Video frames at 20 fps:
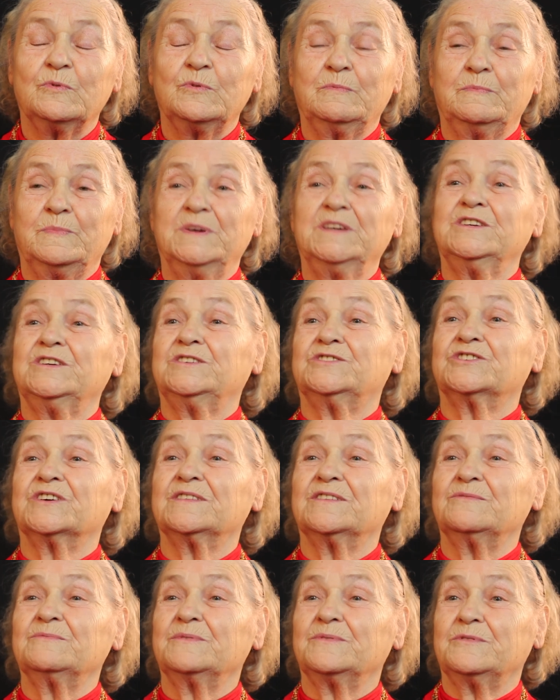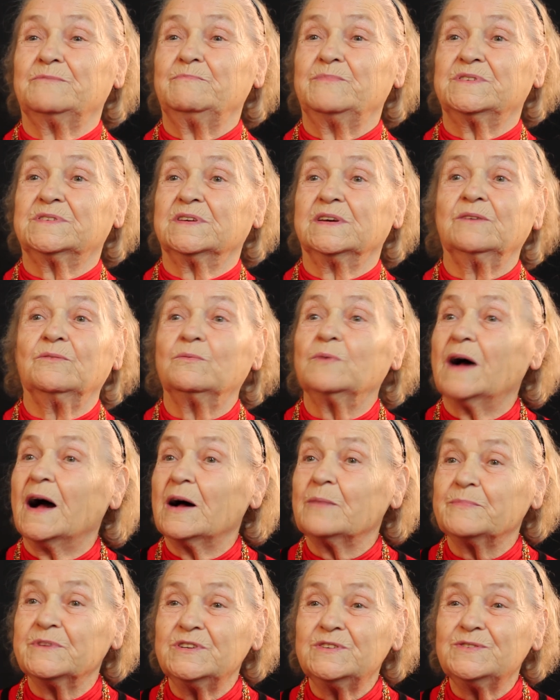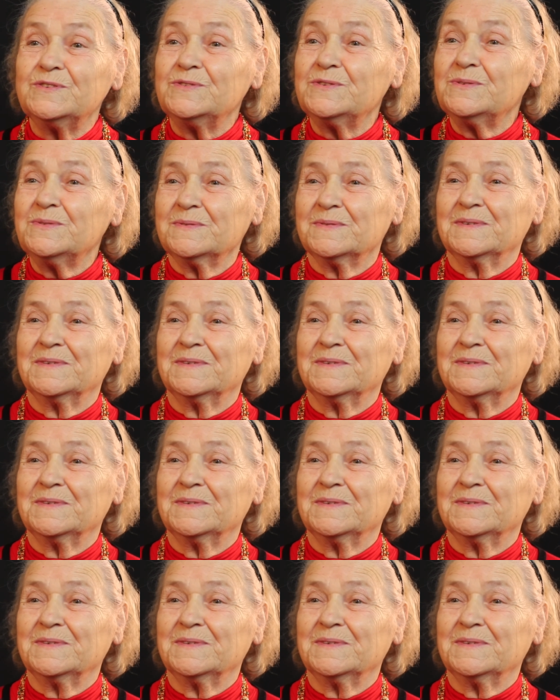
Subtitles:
we would meet each other, we'd say, what happened to you?